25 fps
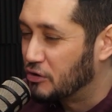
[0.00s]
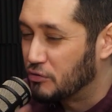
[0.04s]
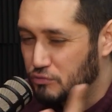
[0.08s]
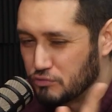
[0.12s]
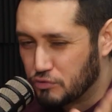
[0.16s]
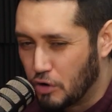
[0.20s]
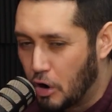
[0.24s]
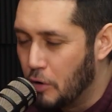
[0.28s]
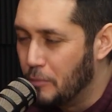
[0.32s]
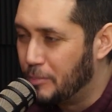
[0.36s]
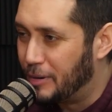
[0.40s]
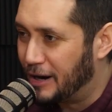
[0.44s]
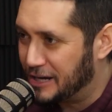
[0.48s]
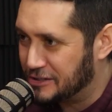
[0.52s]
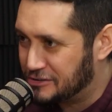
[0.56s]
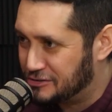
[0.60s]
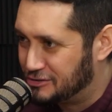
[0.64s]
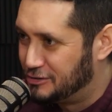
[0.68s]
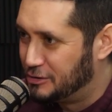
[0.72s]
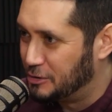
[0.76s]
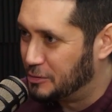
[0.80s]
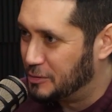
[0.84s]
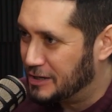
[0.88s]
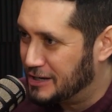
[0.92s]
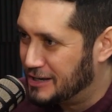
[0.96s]
Robots
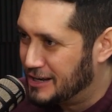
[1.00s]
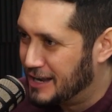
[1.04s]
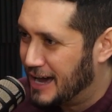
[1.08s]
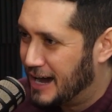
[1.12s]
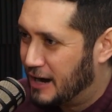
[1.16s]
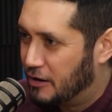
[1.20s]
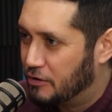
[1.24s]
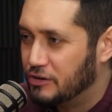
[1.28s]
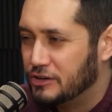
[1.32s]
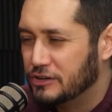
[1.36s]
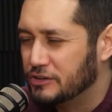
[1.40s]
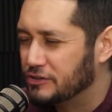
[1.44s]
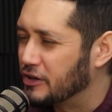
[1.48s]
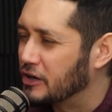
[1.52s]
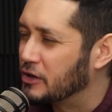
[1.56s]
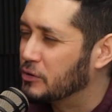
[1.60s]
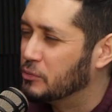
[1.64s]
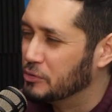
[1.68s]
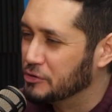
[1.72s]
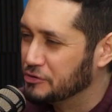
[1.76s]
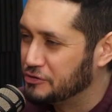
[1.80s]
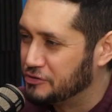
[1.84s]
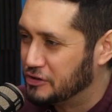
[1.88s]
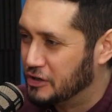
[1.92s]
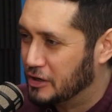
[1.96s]
do it now. And he's like,
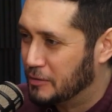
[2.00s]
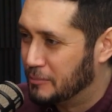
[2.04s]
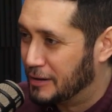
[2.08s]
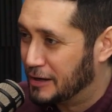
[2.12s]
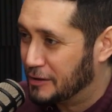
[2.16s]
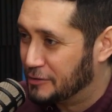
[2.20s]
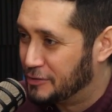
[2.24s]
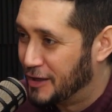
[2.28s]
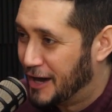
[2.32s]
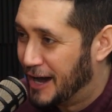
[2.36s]
we'll see about